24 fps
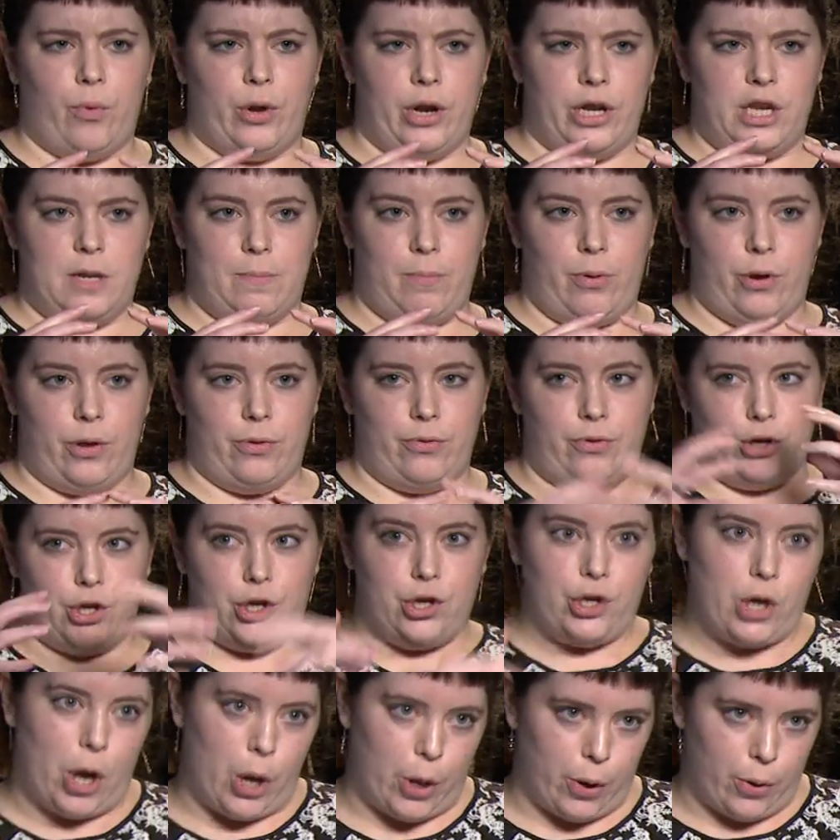wanted to put the
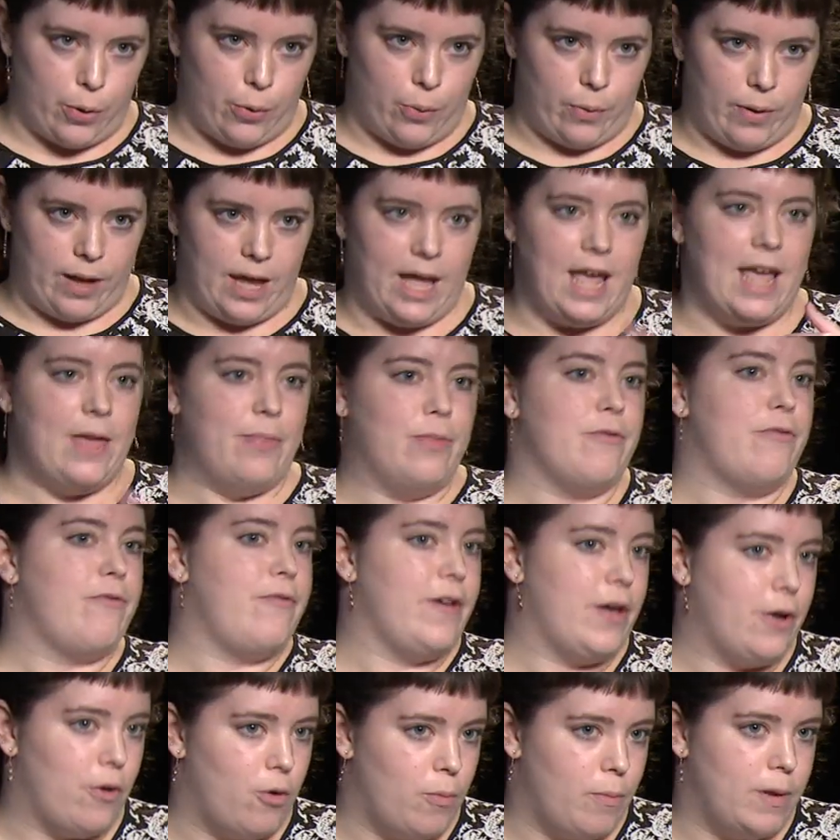show in the
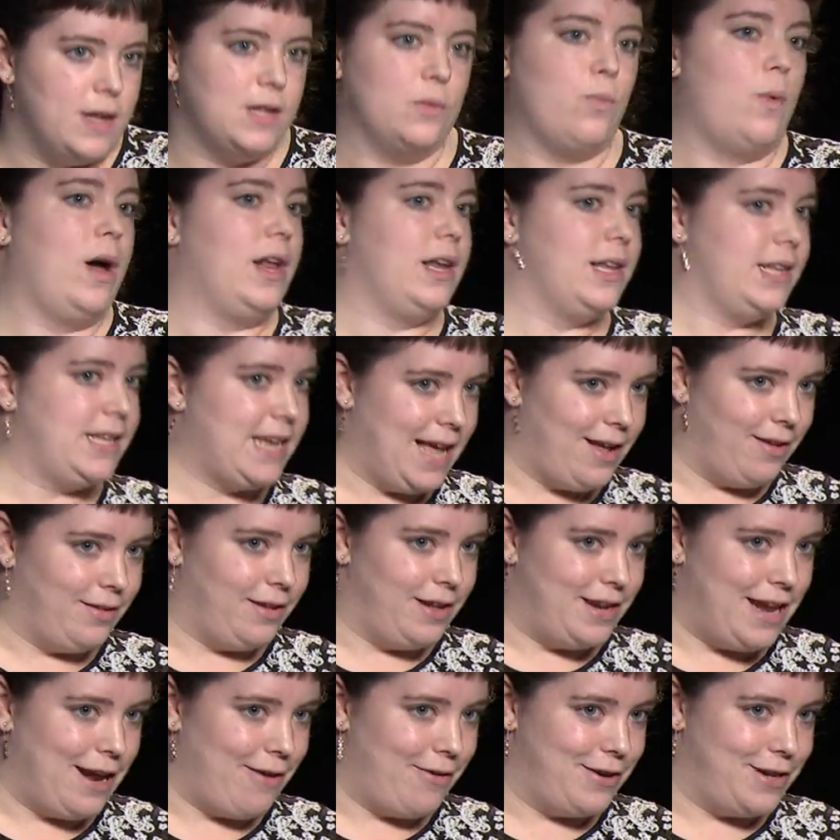film as well as
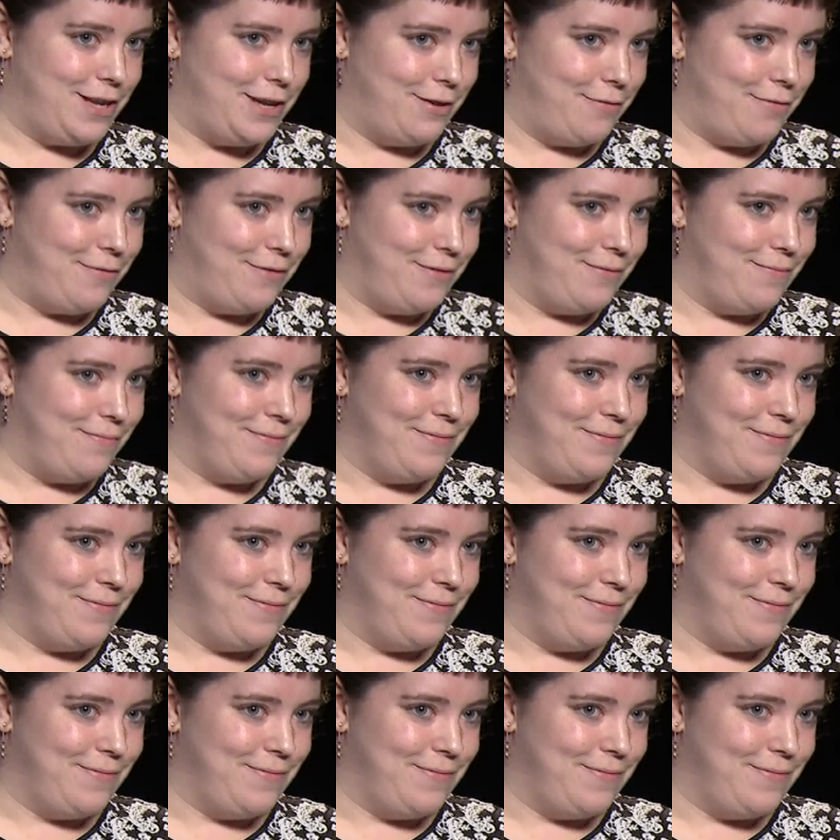tell a narrative?